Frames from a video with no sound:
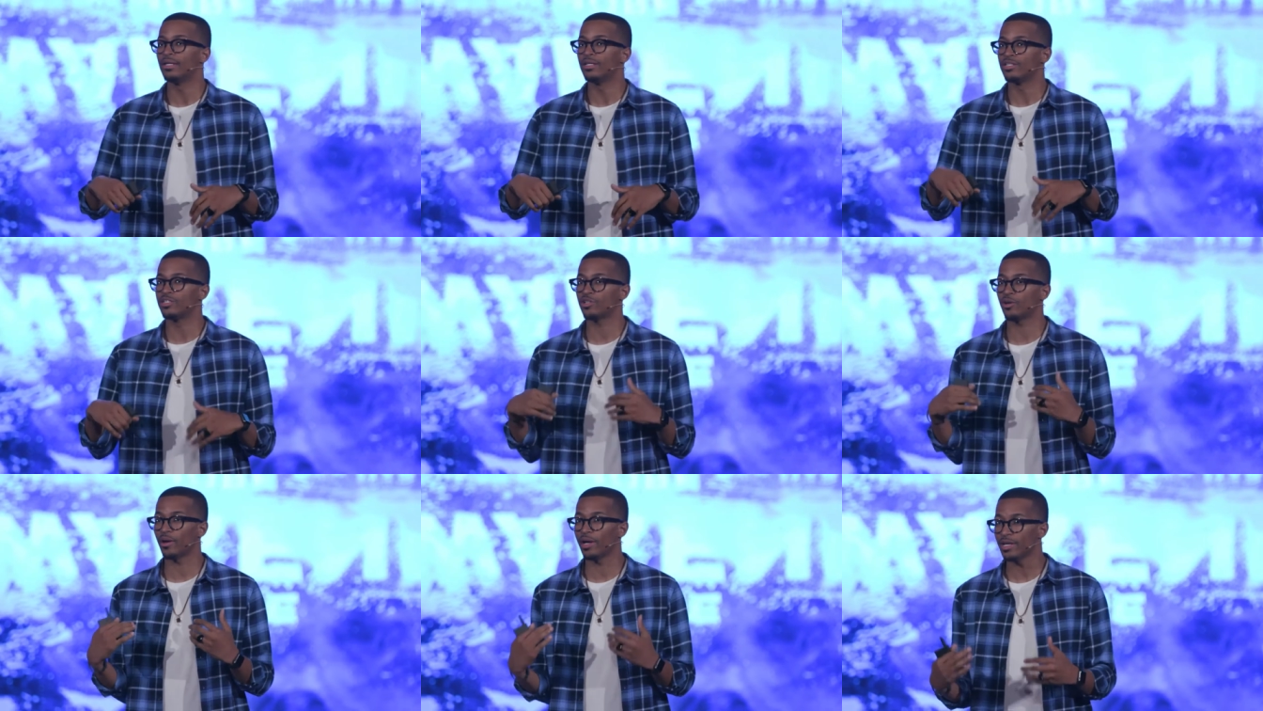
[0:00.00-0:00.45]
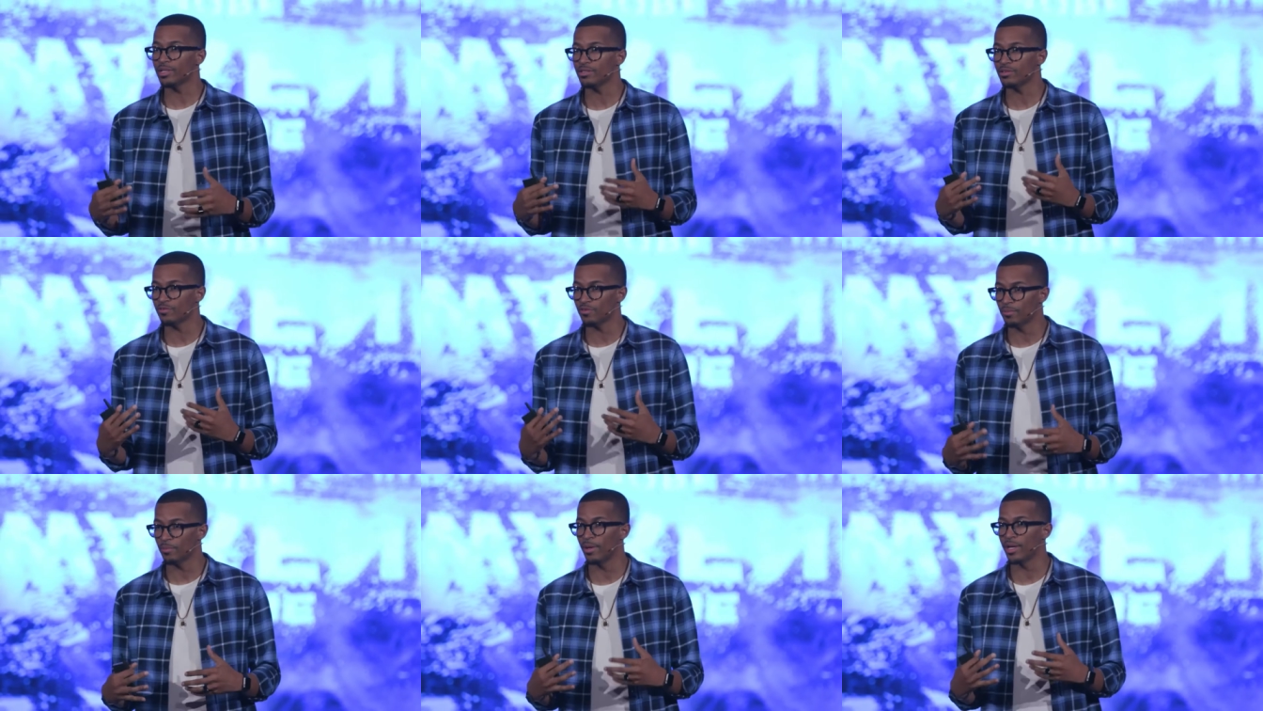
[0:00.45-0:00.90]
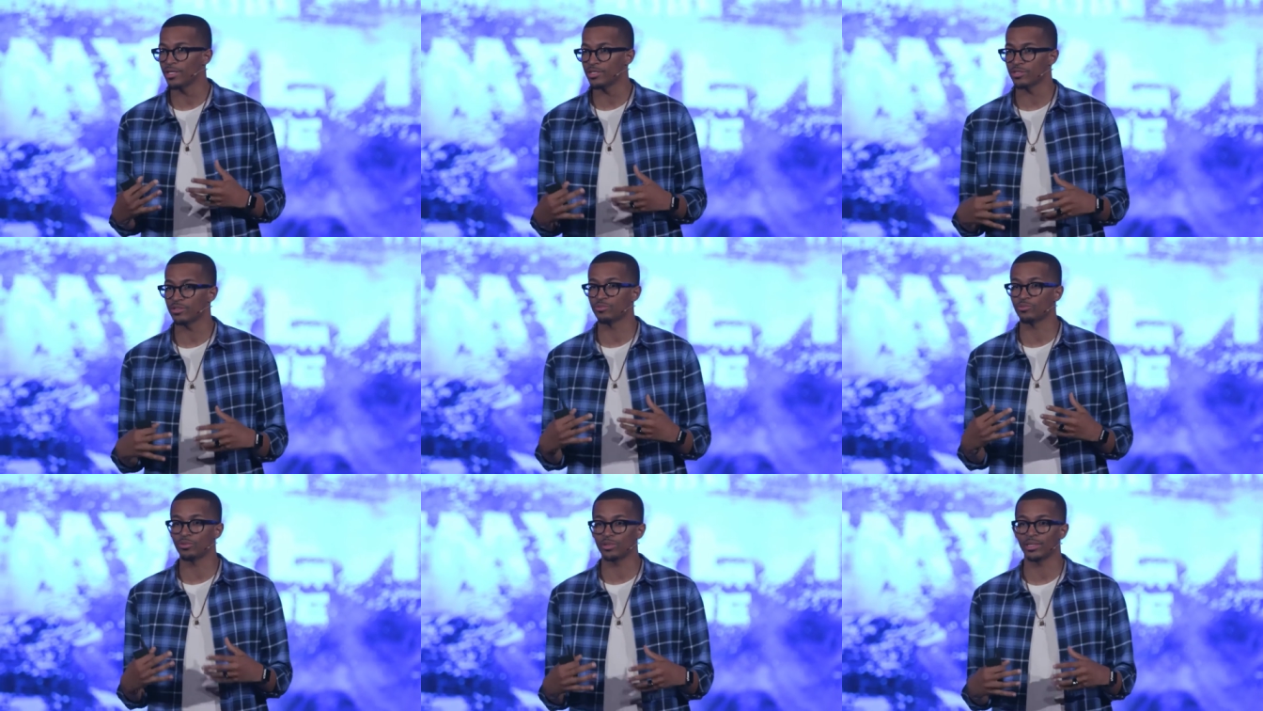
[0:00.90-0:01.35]

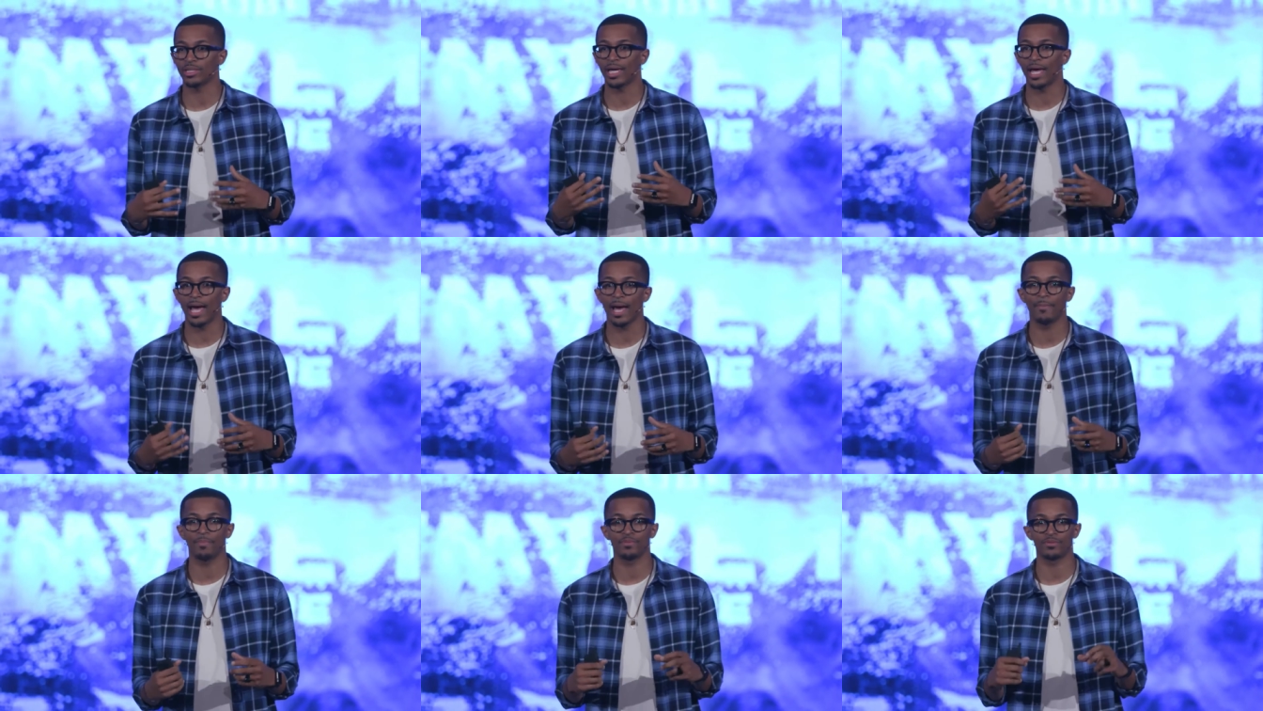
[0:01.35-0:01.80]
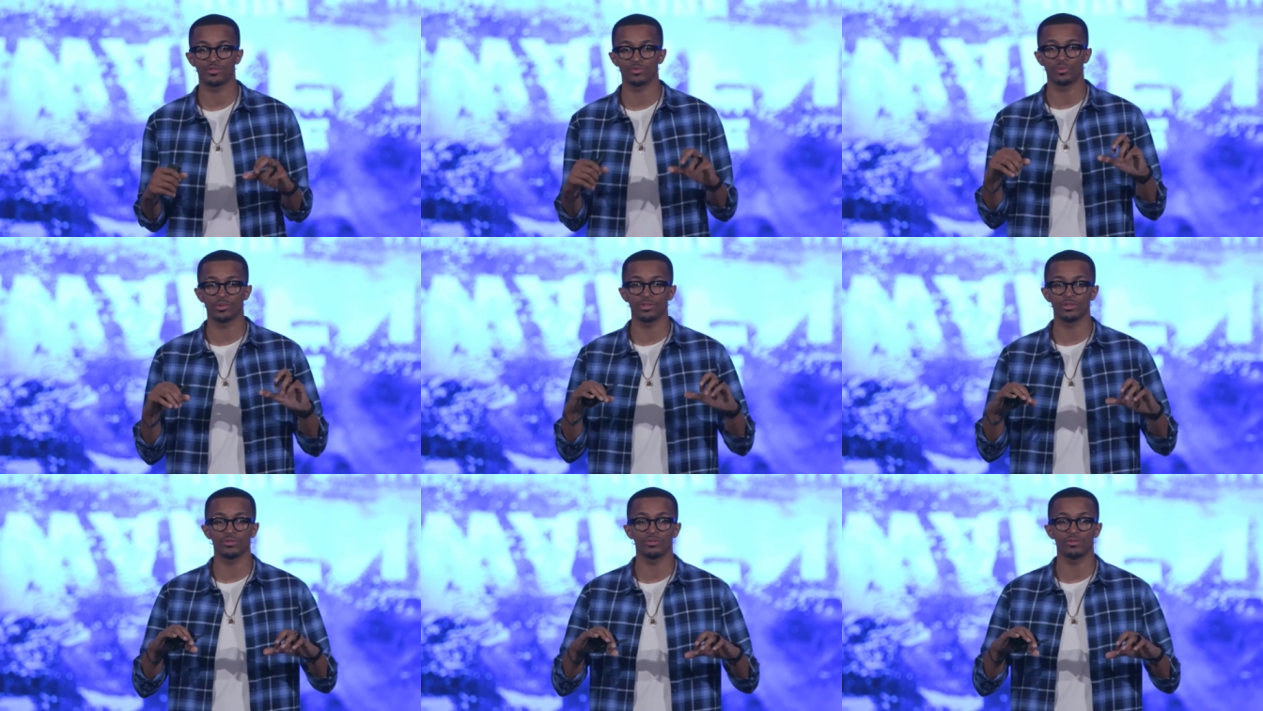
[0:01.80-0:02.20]
Transformation really happens when you